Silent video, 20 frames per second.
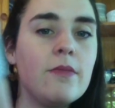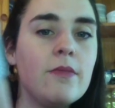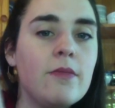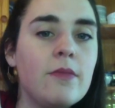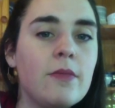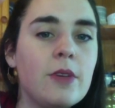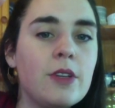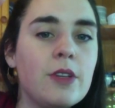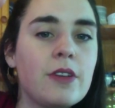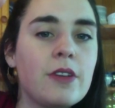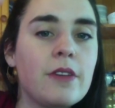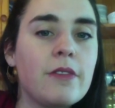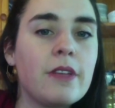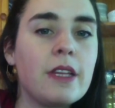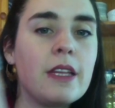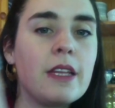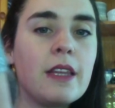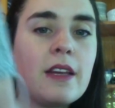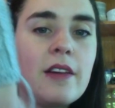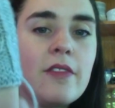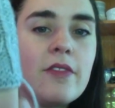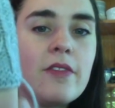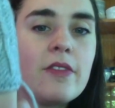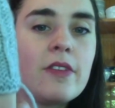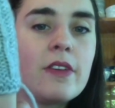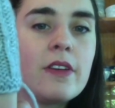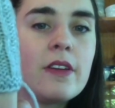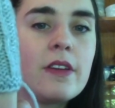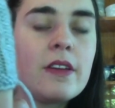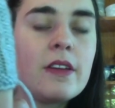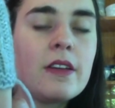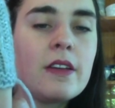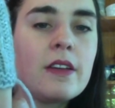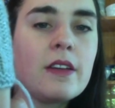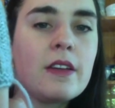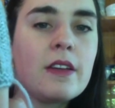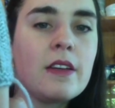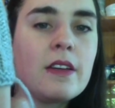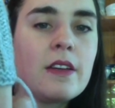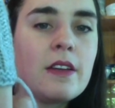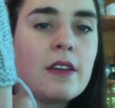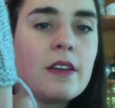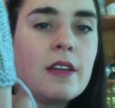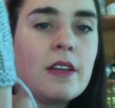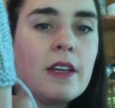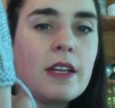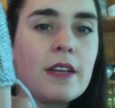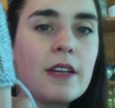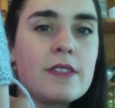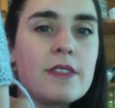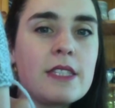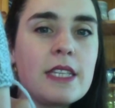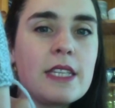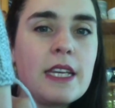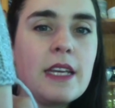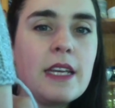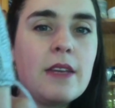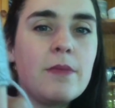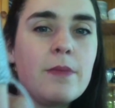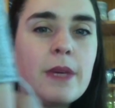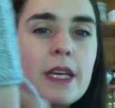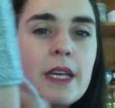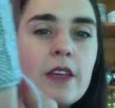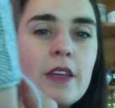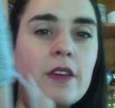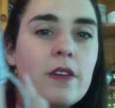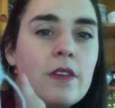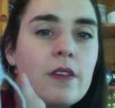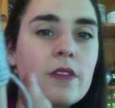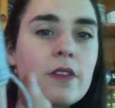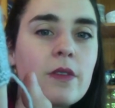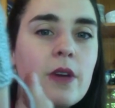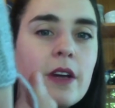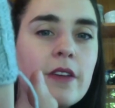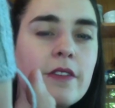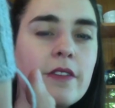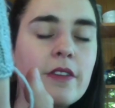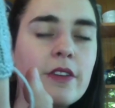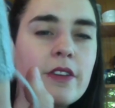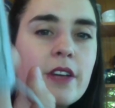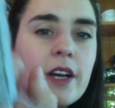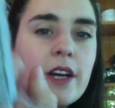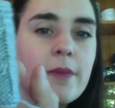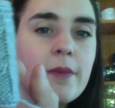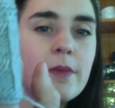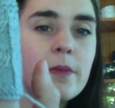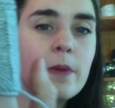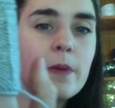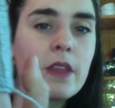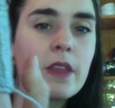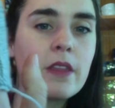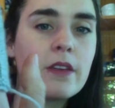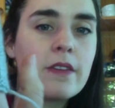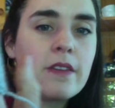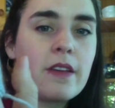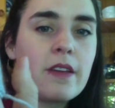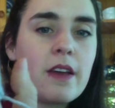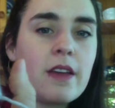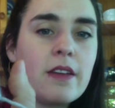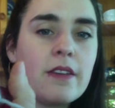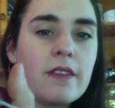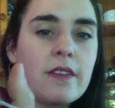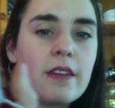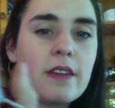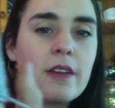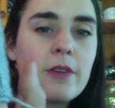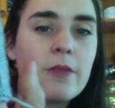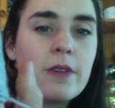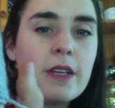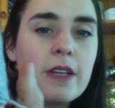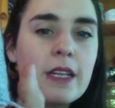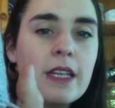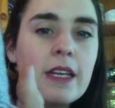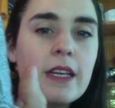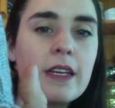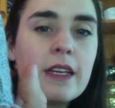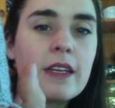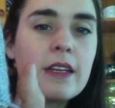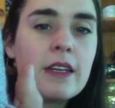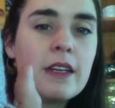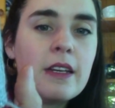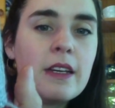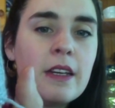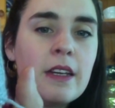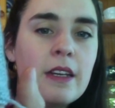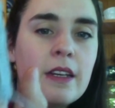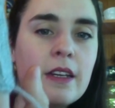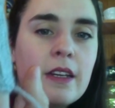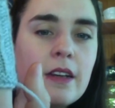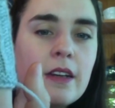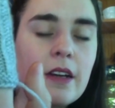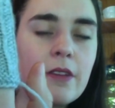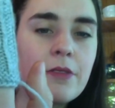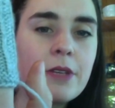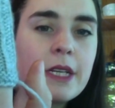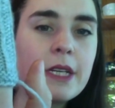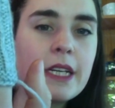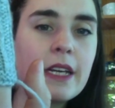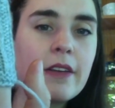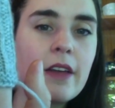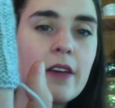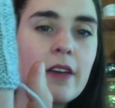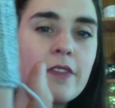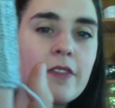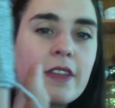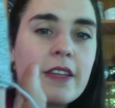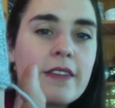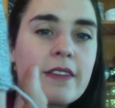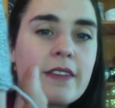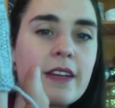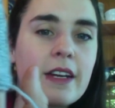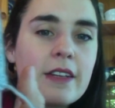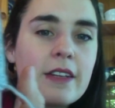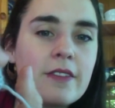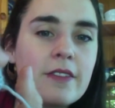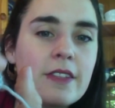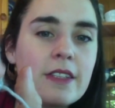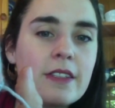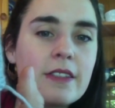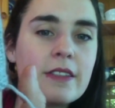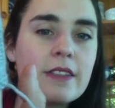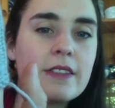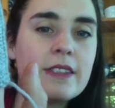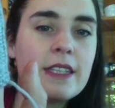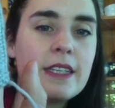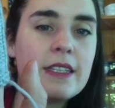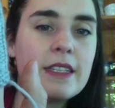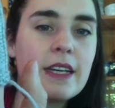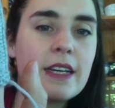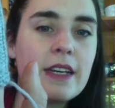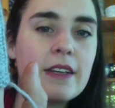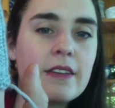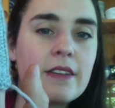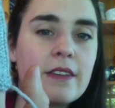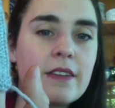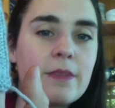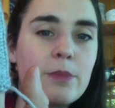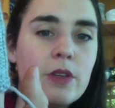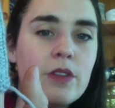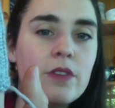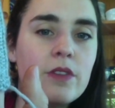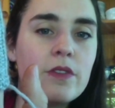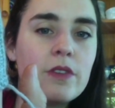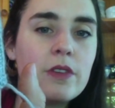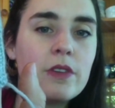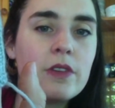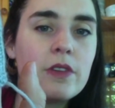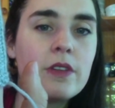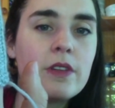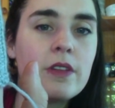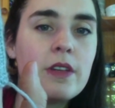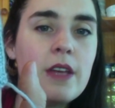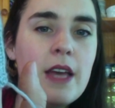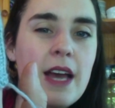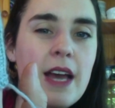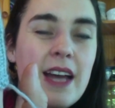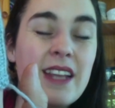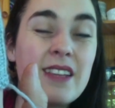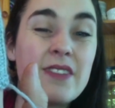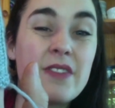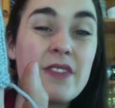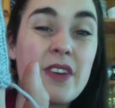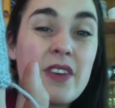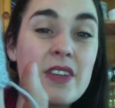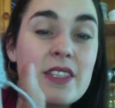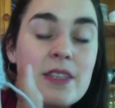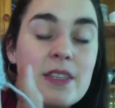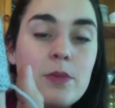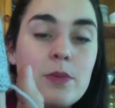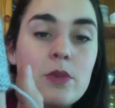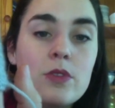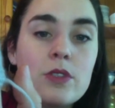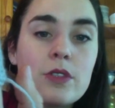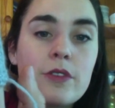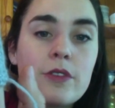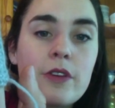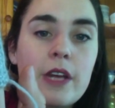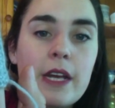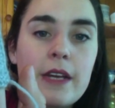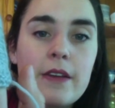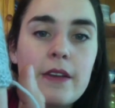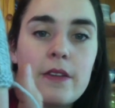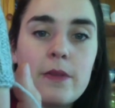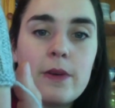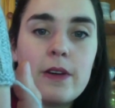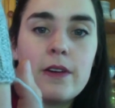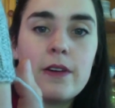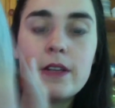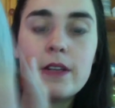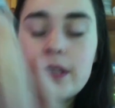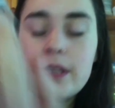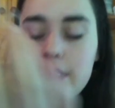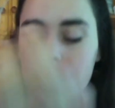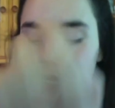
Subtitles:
Which I really love. I've seen being used quite a few times by the designers, and I really love this kind of little detail. It's beautiful, and it's very simple to create as well.